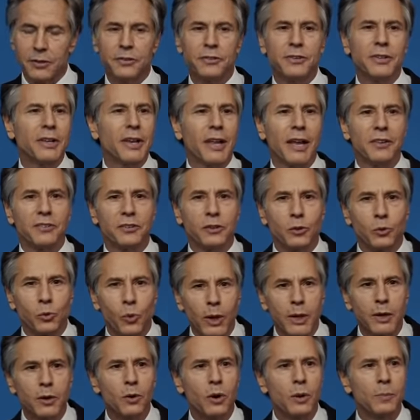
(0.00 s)
still has a
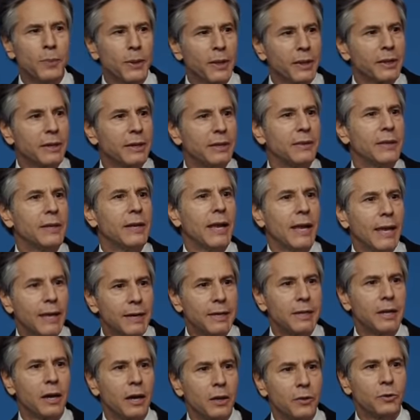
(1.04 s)
greater ability than
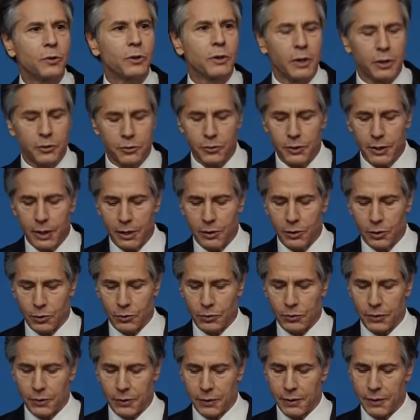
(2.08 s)
any other country on
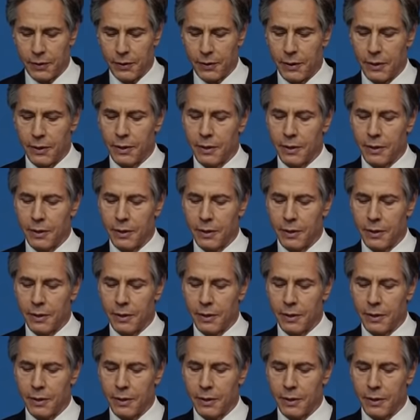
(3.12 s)
Earth